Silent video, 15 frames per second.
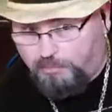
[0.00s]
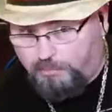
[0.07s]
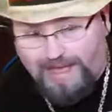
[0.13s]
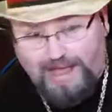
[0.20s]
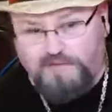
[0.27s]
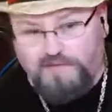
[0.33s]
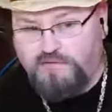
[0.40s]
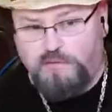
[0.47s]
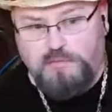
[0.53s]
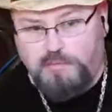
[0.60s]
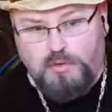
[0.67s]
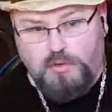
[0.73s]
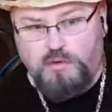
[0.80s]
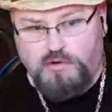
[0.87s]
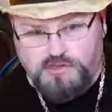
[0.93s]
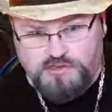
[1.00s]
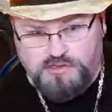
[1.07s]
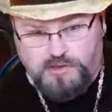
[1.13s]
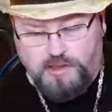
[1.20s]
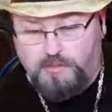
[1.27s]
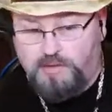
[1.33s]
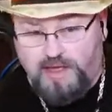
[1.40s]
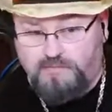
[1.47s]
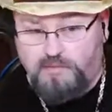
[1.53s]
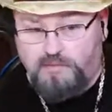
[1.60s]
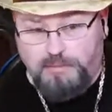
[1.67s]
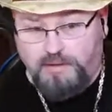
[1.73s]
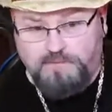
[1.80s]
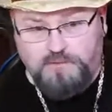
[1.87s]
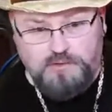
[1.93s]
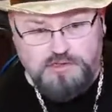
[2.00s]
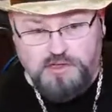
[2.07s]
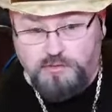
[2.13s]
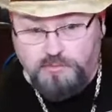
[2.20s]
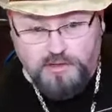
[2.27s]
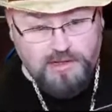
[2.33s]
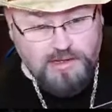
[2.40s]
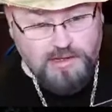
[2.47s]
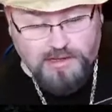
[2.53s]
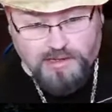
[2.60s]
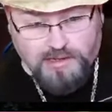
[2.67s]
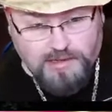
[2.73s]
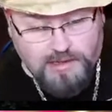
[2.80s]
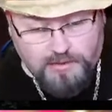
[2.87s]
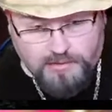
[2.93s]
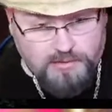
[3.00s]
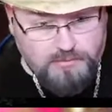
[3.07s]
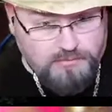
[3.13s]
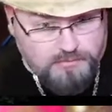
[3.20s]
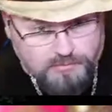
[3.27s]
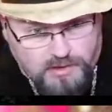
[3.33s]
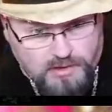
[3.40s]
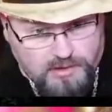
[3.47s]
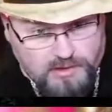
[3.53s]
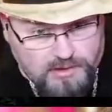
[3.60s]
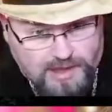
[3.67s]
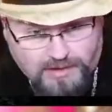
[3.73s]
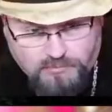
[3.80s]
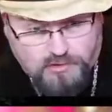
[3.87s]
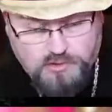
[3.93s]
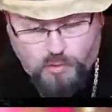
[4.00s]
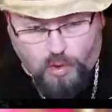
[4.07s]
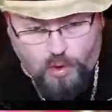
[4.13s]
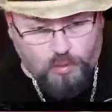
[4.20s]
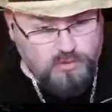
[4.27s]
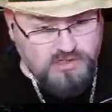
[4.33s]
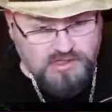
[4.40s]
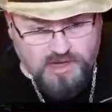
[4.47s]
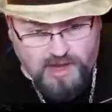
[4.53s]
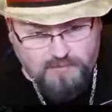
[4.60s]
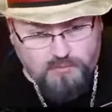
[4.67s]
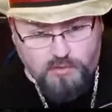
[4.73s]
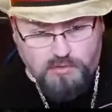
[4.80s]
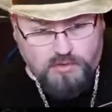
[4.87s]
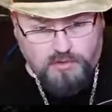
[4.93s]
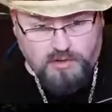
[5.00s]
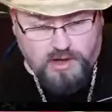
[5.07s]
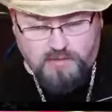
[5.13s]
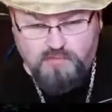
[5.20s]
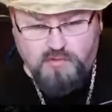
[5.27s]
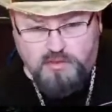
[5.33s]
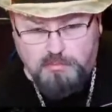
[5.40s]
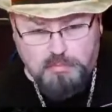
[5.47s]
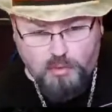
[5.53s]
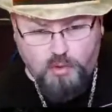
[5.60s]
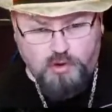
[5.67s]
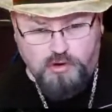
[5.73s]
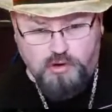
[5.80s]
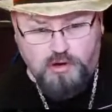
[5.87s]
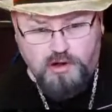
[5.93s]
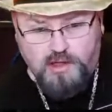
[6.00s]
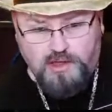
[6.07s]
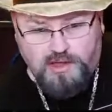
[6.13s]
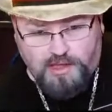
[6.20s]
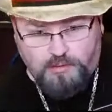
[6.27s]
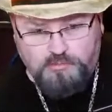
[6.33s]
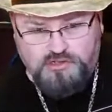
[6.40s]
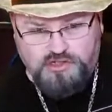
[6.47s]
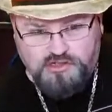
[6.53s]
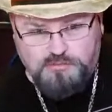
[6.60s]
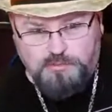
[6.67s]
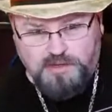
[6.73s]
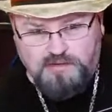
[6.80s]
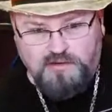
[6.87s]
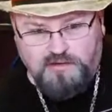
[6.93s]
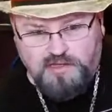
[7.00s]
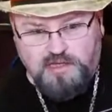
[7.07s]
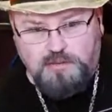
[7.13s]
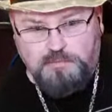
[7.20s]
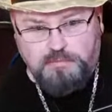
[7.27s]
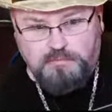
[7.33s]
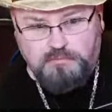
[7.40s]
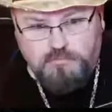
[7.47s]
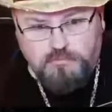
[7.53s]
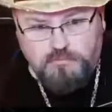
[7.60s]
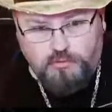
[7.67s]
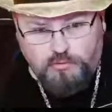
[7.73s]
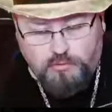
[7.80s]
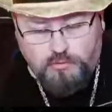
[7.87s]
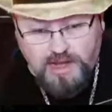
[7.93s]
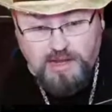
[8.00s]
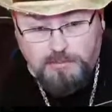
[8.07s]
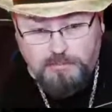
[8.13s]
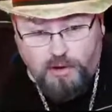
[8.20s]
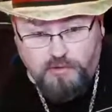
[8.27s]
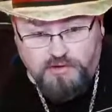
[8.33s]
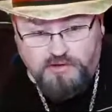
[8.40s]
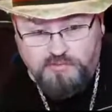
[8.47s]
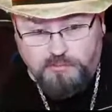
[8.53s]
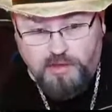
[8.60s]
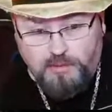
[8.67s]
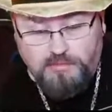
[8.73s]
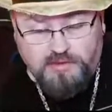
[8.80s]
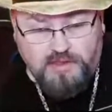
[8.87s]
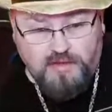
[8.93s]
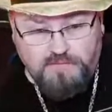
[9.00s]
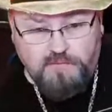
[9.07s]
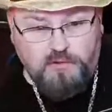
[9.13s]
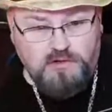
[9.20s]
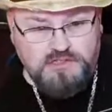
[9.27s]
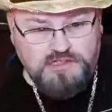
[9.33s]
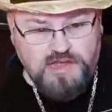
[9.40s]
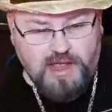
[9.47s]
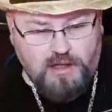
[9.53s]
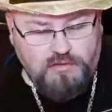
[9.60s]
back from the border so they would have a buffer zone. Hadrian's Wall was never the border. It was just meant to keep the raiding parties from coming that far south.